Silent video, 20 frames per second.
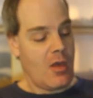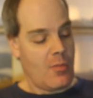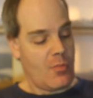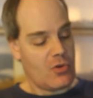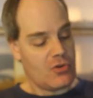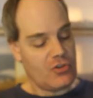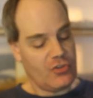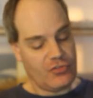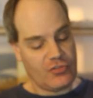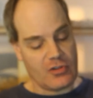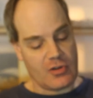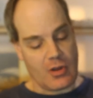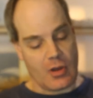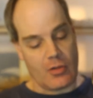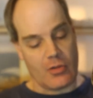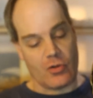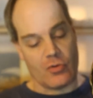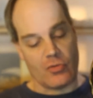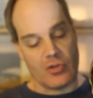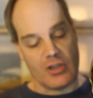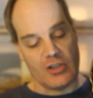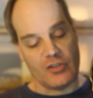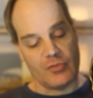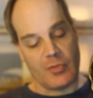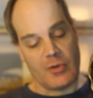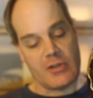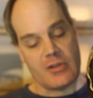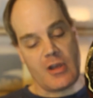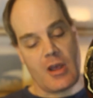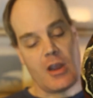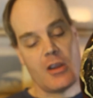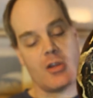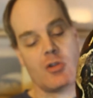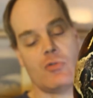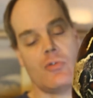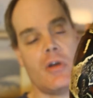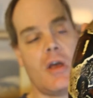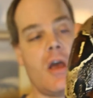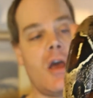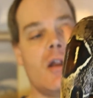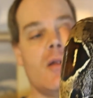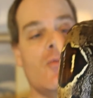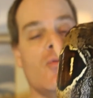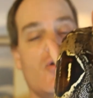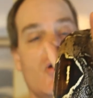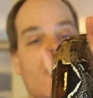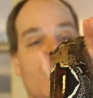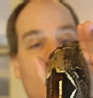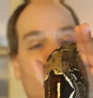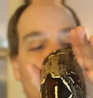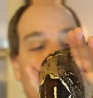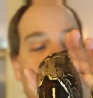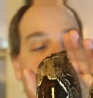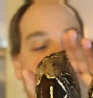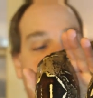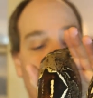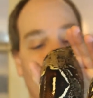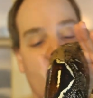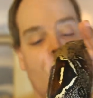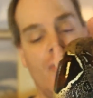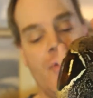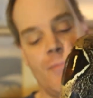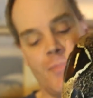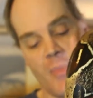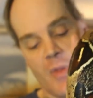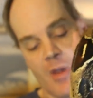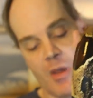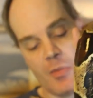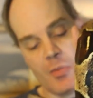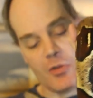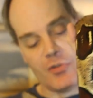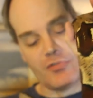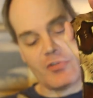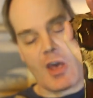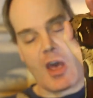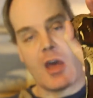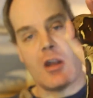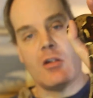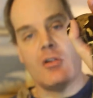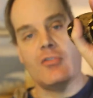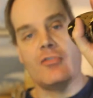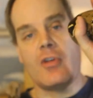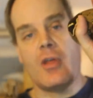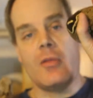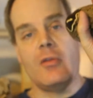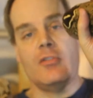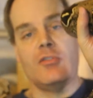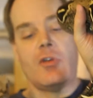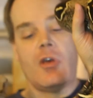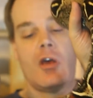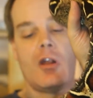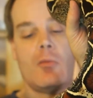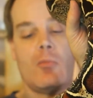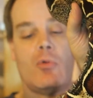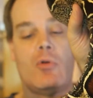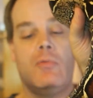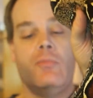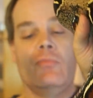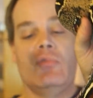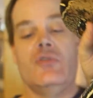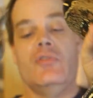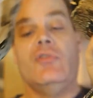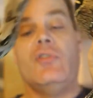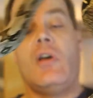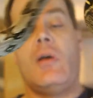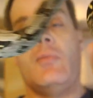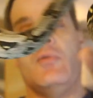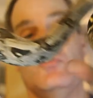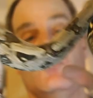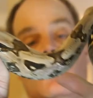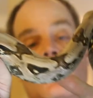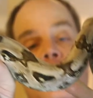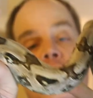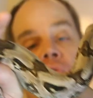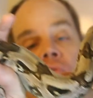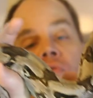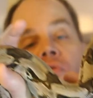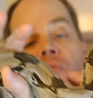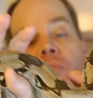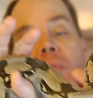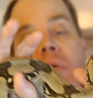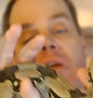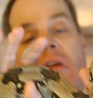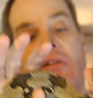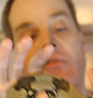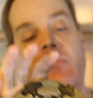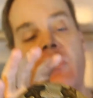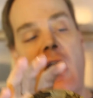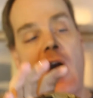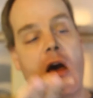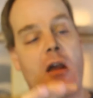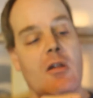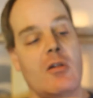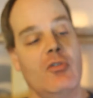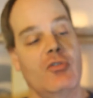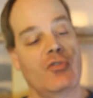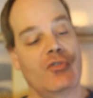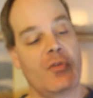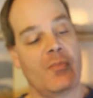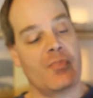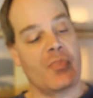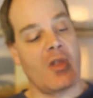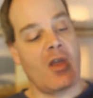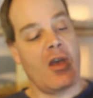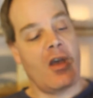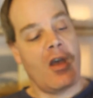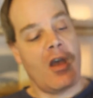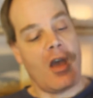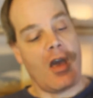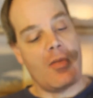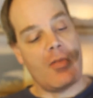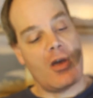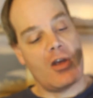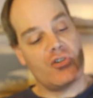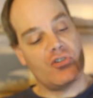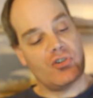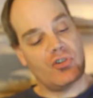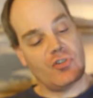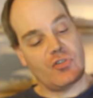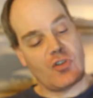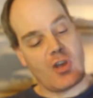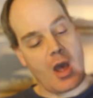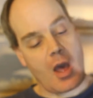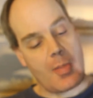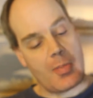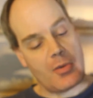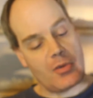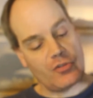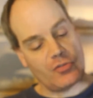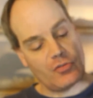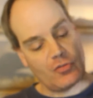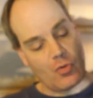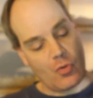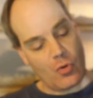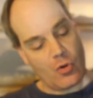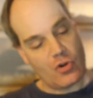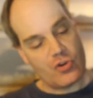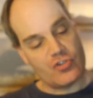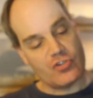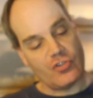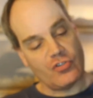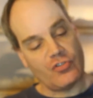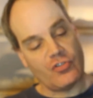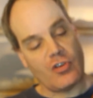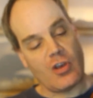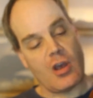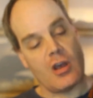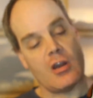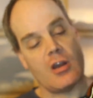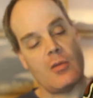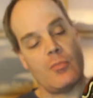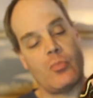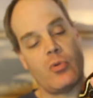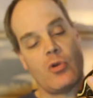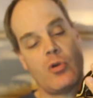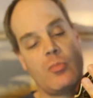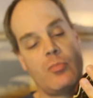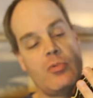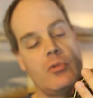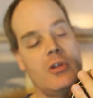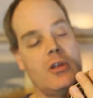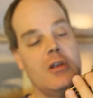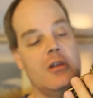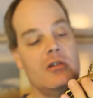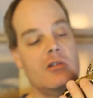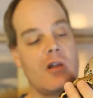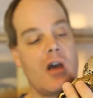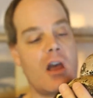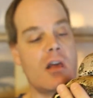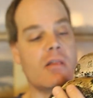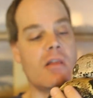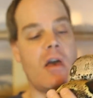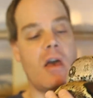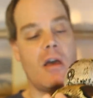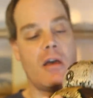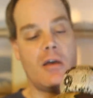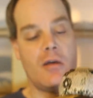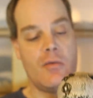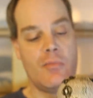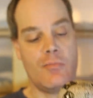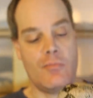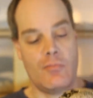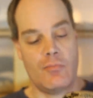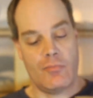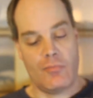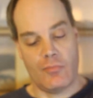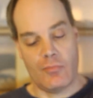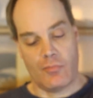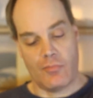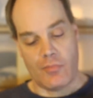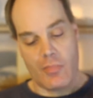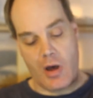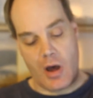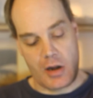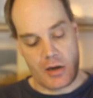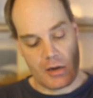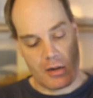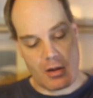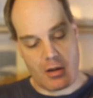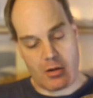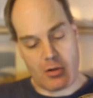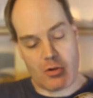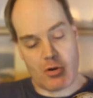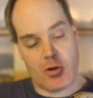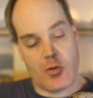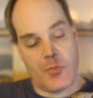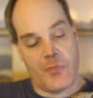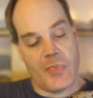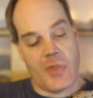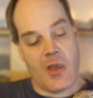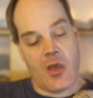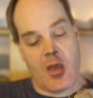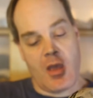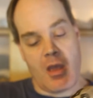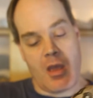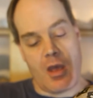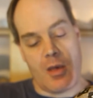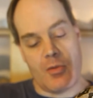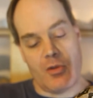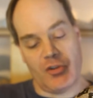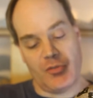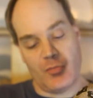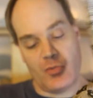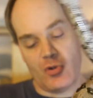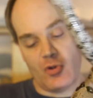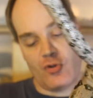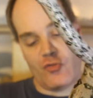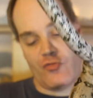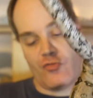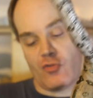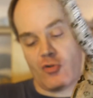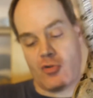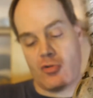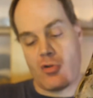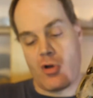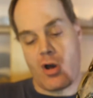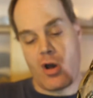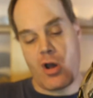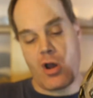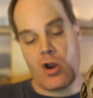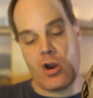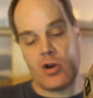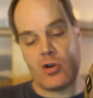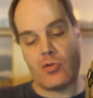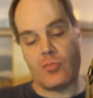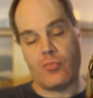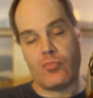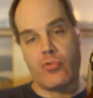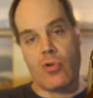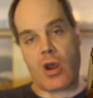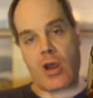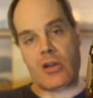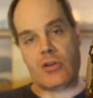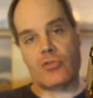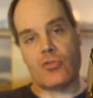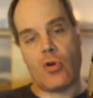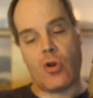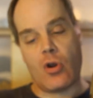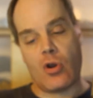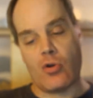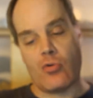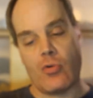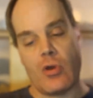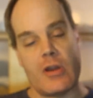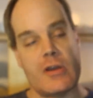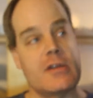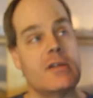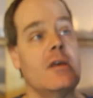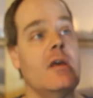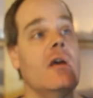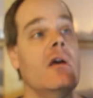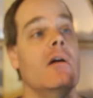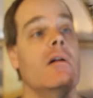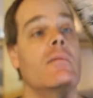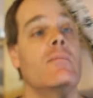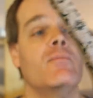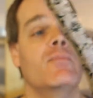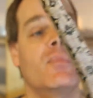But just another really spectacular animal. I really love the saddles on this animal. She's got these beautiful peak saddles. And then she's got this gorgeous kind of purpley lilac body color and this beautiful long bright dark red tail.